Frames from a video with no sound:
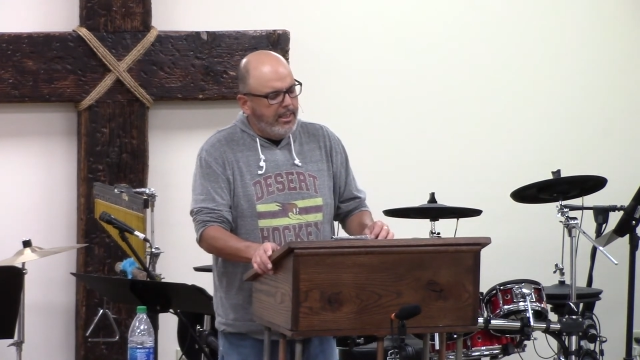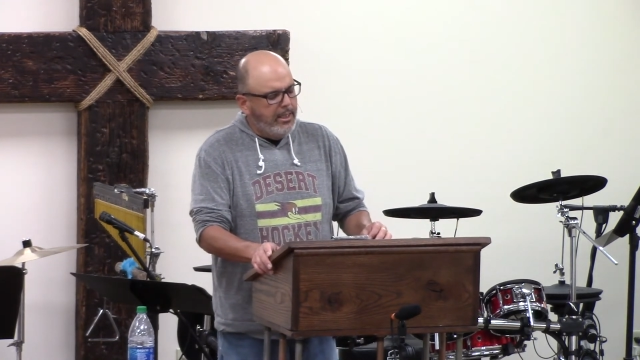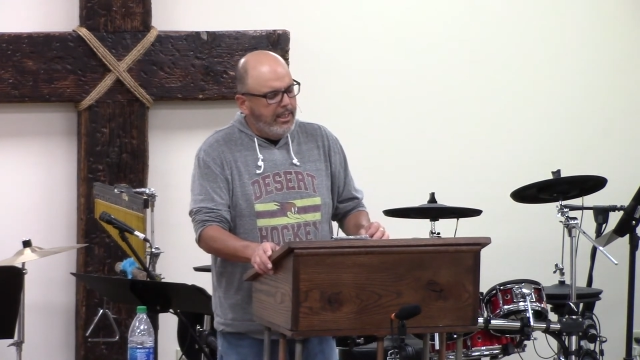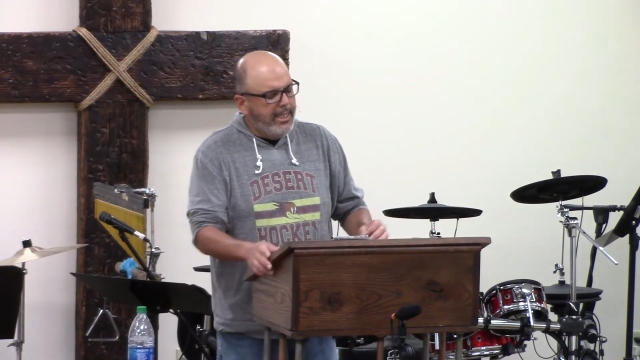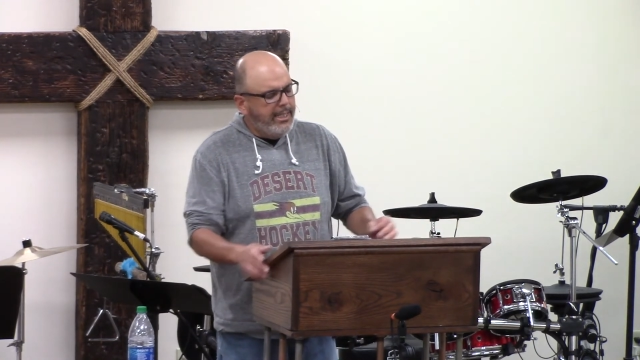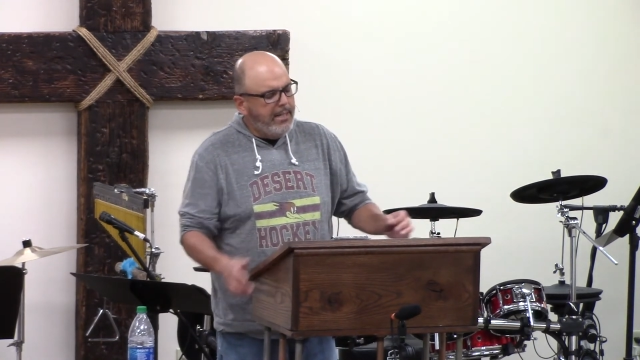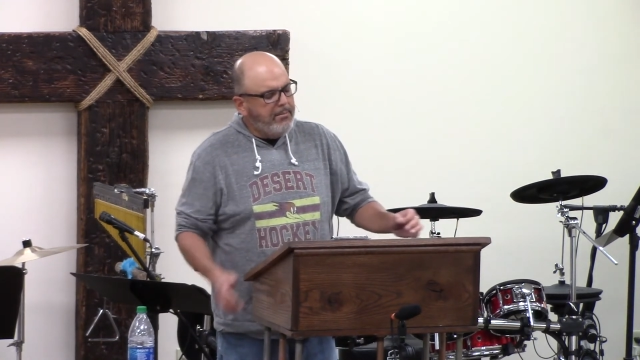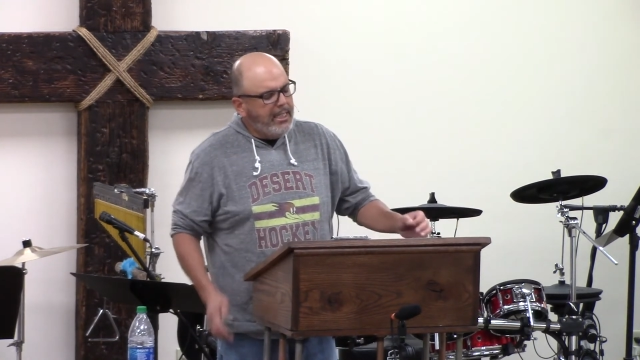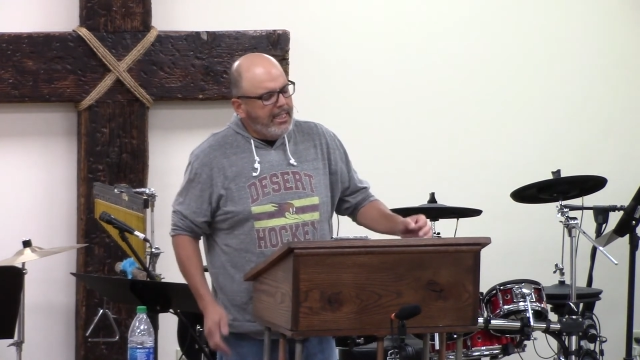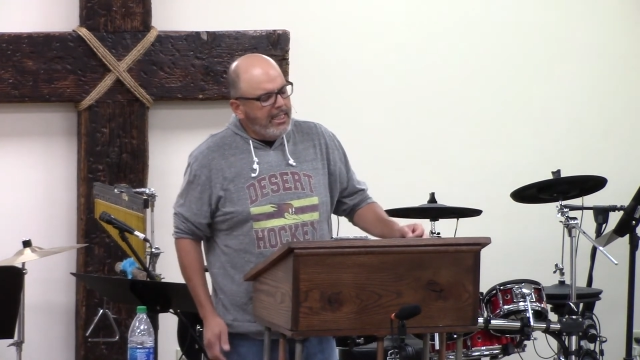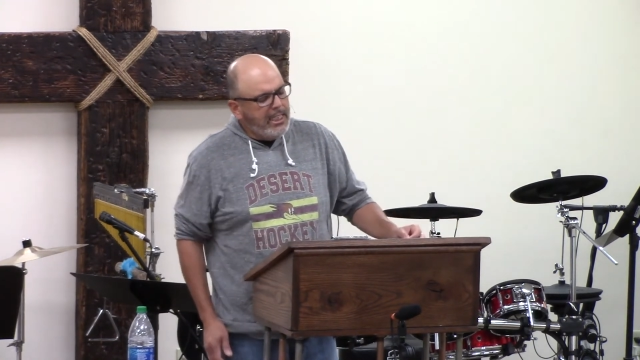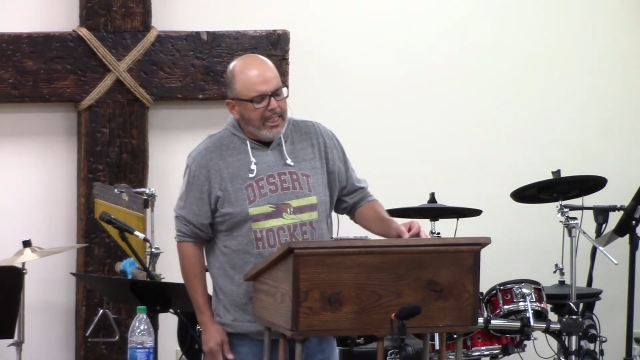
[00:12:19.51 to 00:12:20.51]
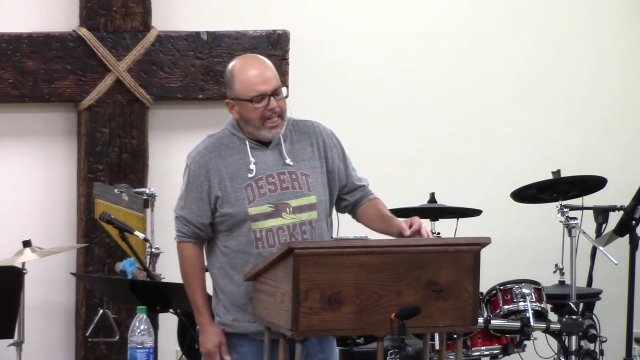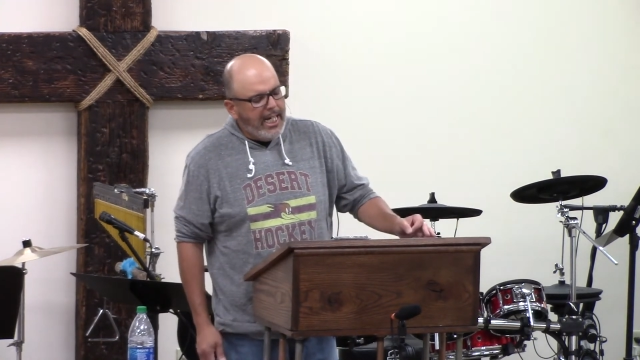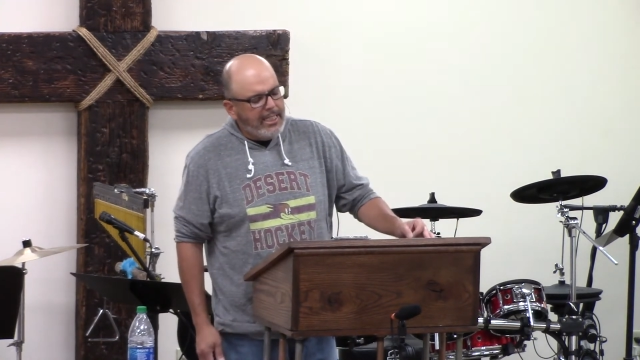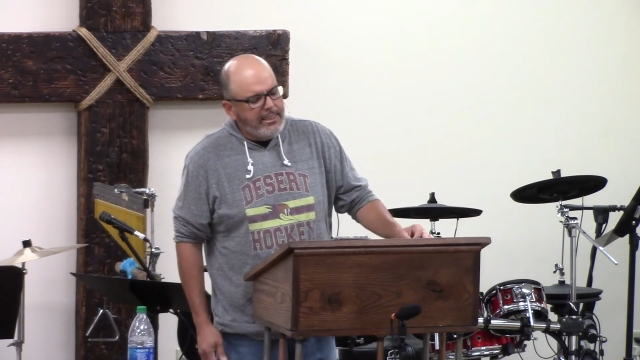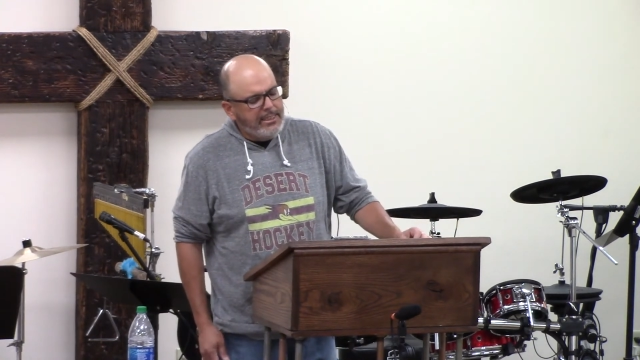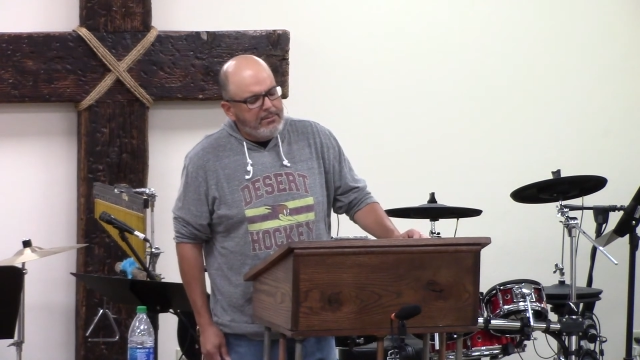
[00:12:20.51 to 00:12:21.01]
And they begin to
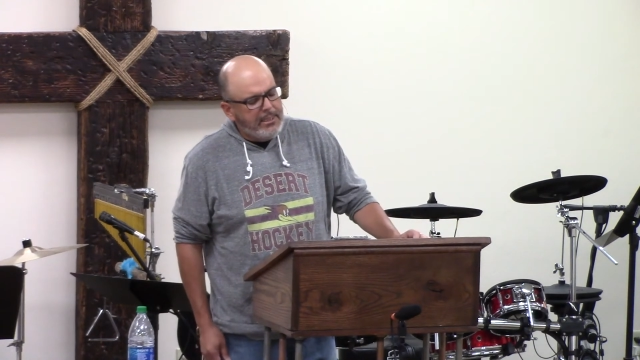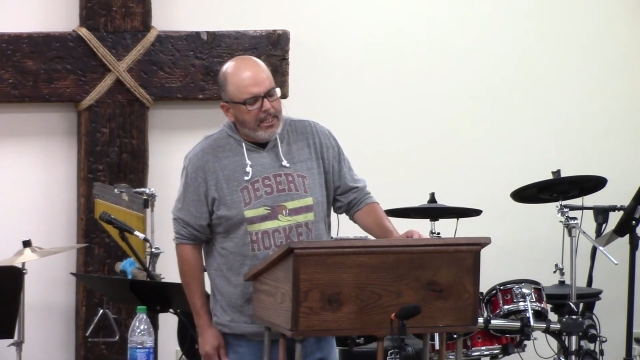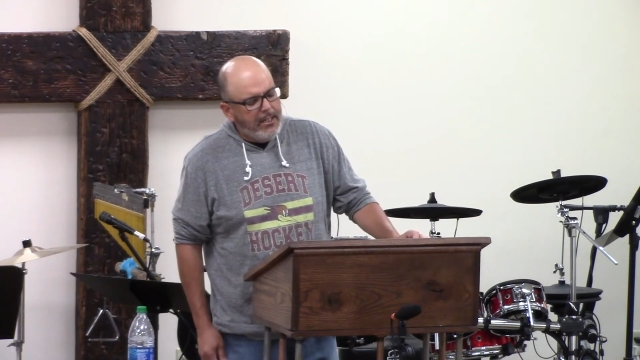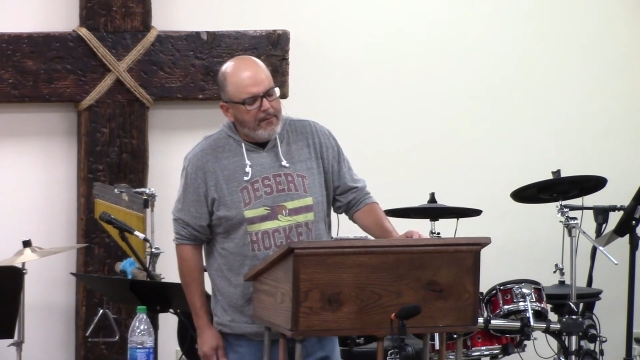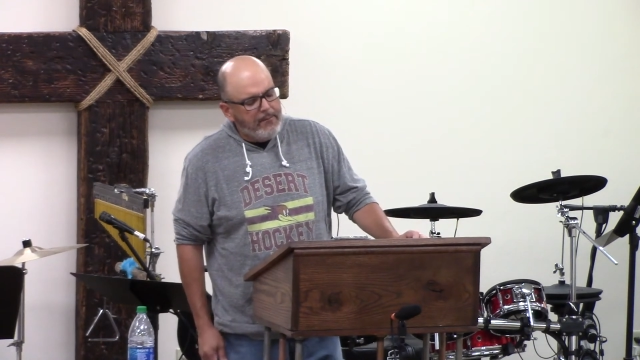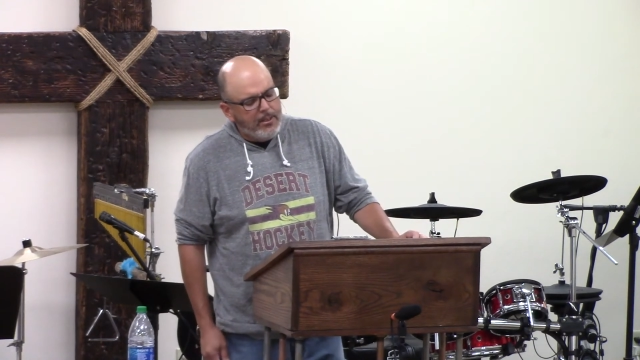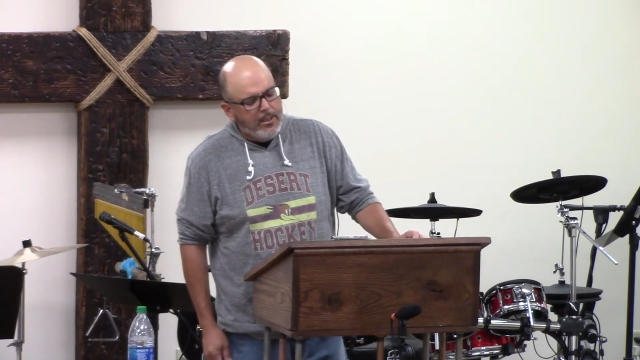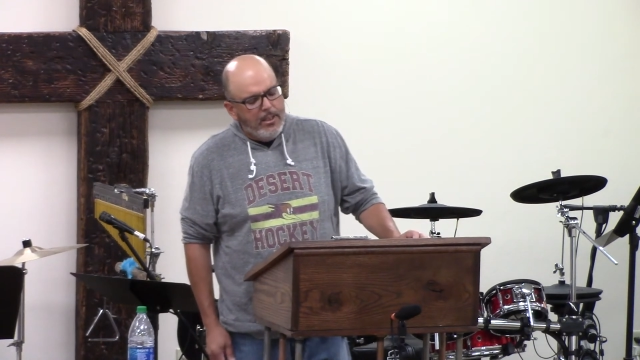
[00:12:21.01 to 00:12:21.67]
ask themselves,